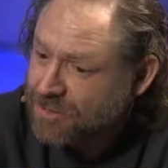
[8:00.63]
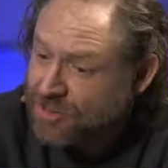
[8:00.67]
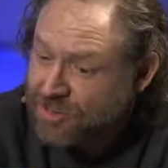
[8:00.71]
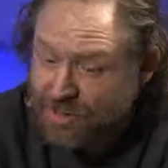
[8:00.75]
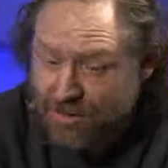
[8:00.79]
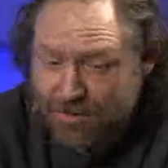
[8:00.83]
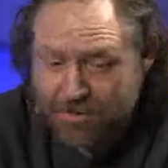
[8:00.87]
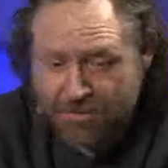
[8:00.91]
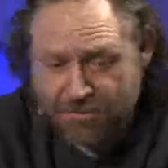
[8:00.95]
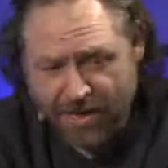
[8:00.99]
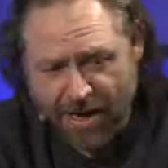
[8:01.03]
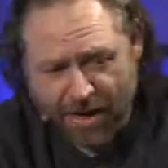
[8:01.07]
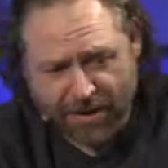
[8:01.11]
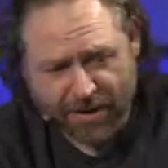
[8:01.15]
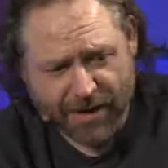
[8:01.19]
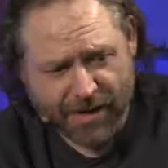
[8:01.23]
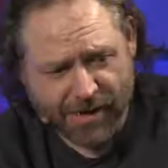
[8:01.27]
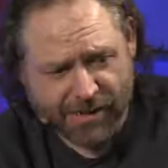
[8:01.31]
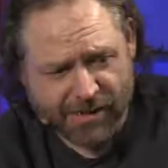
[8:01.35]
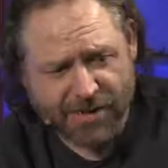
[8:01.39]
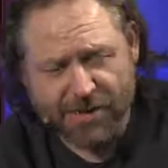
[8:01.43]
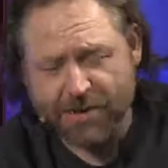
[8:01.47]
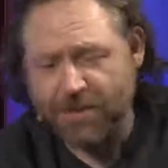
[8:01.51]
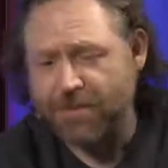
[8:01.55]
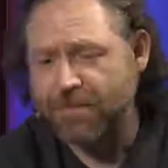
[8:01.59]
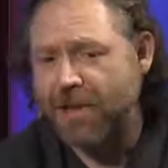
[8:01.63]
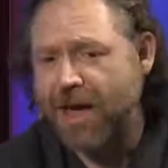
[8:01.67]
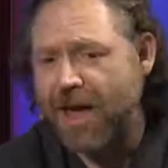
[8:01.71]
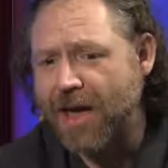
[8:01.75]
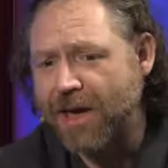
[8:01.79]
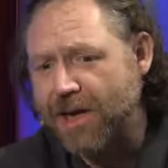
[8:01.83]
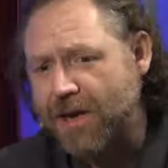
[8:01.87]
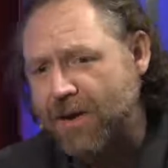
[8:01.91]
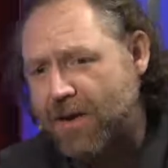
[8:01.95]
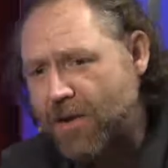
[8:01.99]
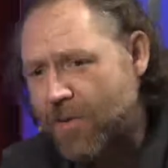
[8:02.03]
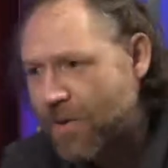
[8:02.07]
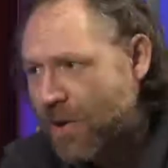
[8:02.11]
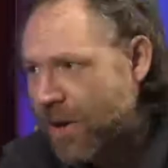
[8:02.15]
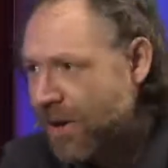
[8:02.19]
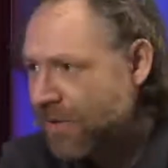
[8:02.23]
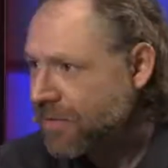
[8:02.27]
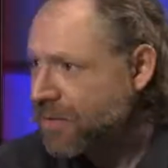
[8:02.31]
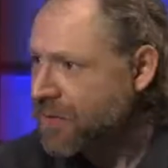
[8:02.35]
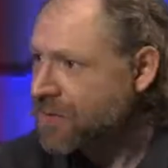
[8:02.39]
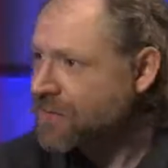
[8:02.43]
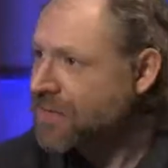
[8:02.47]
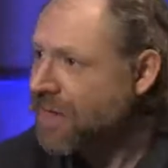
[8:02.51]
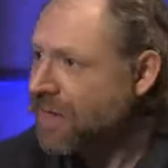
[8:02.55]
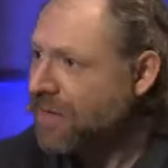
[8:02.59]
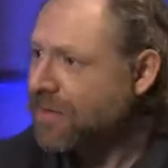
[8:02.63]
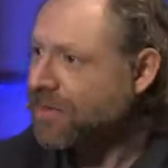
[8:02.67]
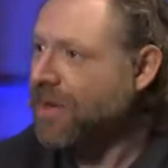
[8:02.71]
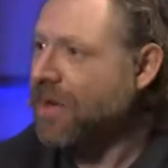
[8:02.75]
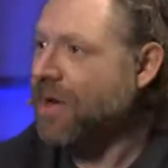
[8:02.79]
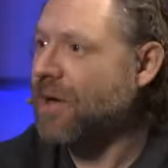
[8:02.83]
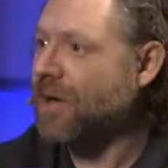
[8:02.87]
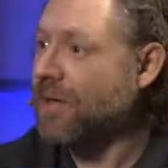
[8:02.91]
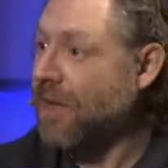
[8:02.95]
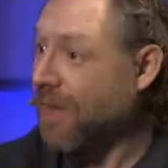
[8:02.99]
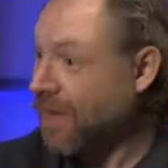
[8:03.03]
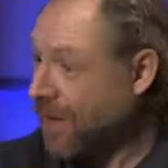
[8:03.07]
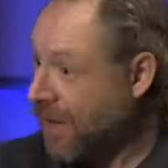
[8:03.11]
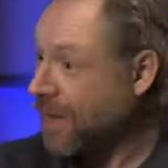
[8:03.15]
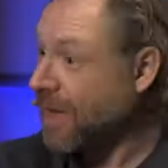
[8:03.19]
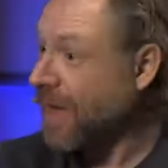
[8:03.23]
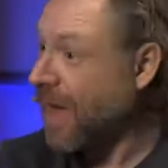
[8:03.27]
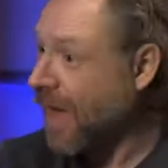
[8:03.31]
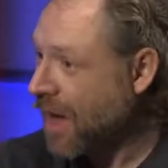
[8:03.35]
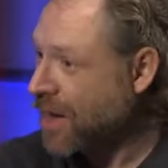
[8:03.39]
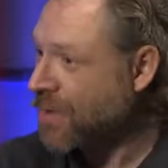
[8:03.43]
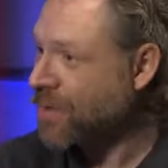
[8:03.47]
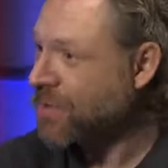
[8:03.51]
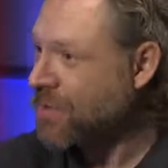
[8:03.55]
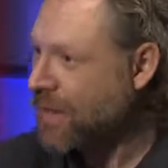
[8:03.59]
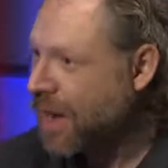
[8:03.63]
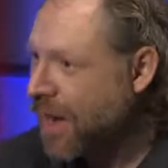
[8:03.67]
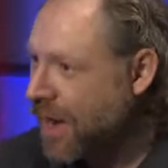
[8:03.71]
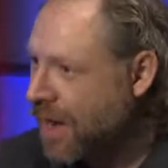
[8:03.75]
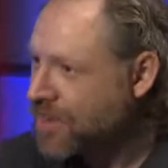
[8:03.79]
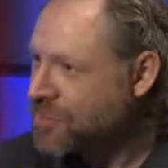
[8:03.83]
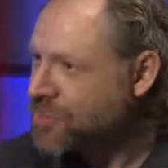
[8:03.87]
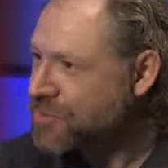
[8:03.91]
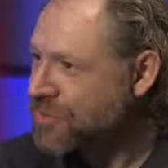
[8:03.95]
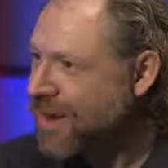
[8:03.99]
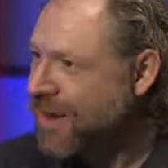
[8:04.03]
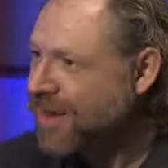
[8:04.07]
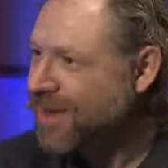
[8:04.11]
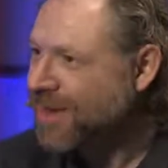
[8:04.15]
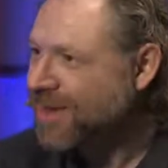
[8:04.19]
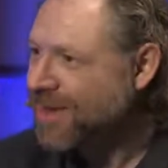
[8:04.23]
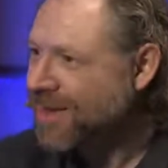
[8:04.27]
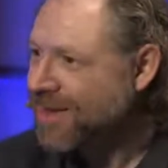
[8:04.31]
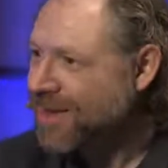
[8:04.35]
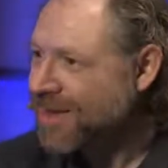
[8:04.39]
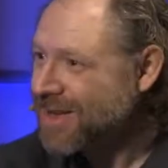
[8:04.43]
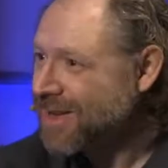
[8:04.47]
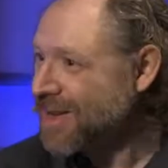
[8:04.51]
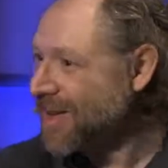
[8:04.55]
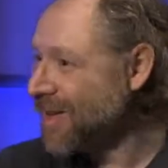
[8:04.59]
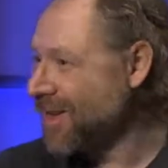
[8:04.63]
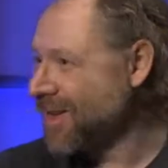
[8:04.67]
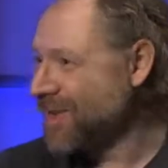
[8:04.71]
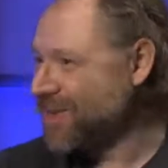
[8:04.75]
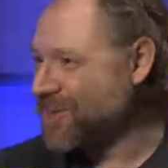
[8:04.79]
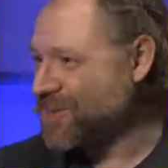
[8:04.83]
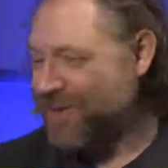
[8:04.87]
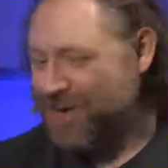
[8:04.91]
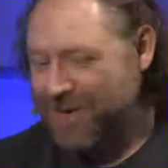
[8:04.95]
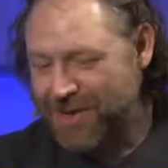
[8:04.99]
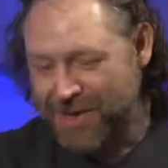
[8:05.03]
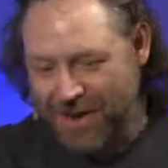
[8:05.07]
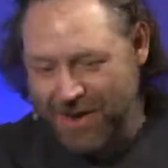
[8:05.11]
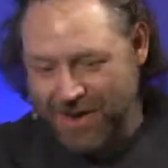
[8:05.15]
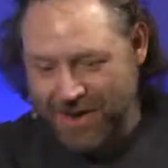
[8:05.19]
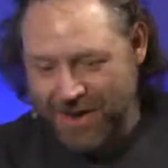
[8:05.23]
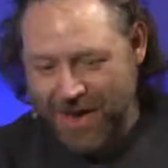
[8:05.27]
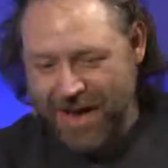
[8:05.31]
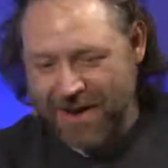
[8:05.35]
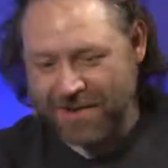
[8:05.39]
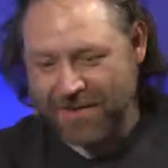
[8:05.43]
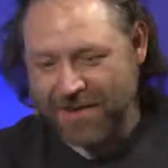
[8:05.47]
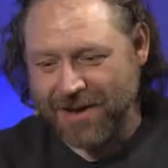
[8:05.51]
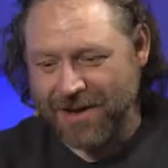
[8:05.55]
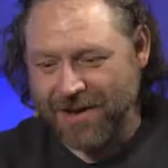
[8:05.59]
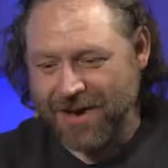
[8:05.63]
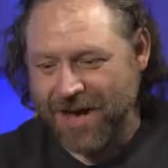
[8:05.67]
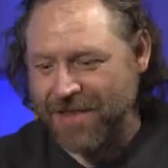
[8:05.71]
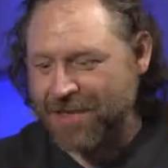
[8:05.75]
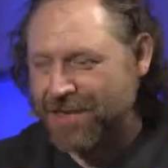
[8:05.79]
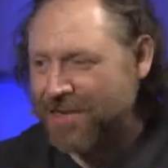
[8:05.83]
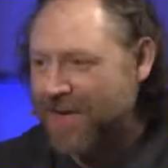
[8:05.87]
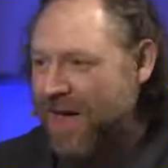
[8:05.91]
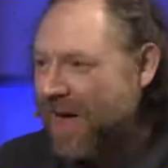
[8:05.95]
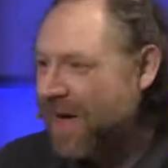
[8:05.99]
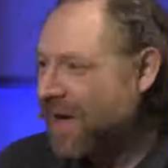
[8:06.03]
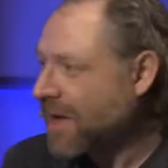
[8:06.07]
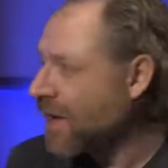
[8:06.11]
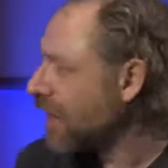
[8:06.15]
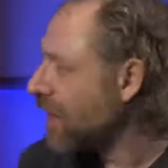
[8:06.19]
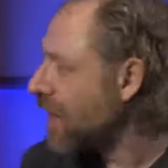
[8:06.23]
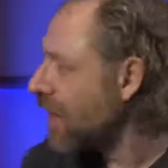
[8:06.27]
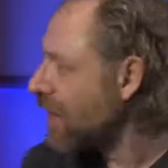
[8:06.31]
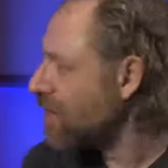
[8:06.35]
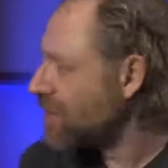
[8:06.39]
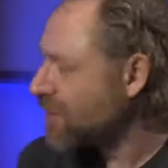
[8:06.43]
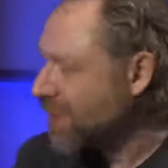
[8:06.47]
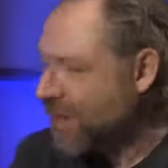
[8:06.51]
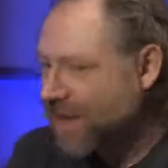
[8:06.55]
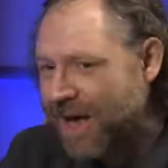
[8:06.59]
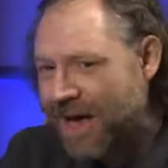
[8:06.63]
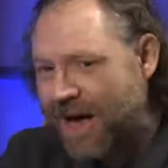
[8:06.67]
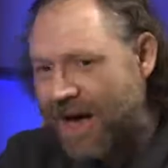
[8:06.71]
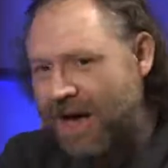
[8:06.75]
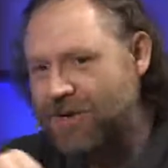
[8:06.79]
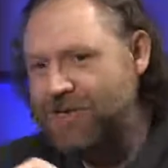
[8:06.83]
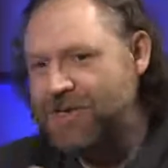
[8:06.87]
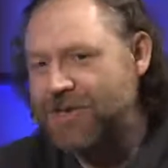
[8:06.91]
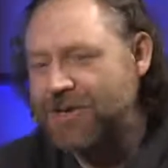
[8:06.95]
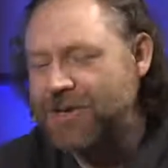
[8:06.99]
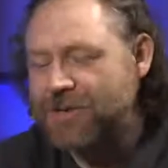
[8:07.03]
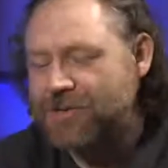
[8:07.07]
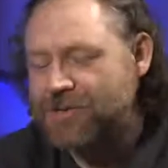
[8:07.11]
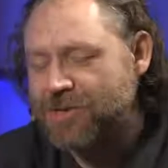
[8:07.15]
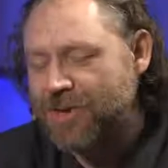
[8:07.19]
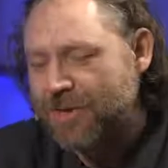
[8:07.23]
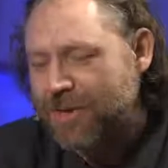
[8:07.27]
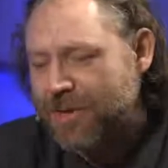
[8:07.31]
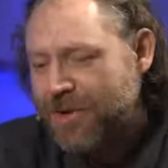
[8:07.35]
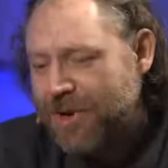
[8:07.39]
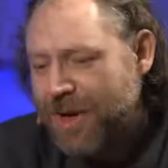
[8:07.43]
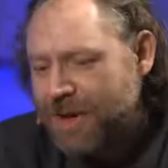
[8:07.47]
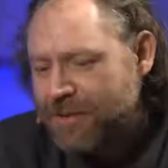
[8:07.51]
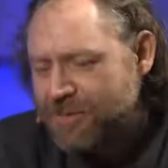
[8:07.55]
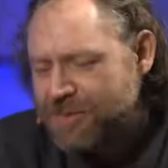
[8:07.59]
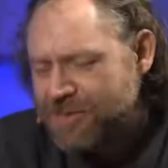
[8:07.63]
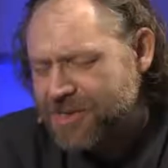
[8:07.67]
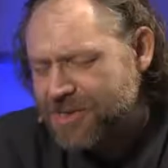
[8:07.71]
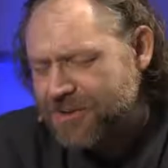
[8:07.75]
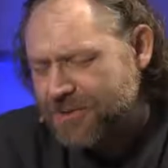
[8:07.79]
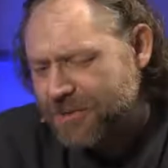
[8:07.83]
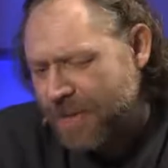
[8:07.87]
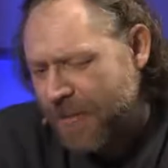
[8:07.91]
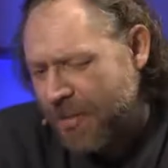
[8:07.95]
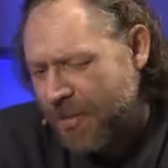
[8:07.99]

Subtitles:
so now he doesn't do the banking or whatever. He's out there on like a cattle ranch, right? Sitting there, kind of a thing. He loves the cows. He knows all their names,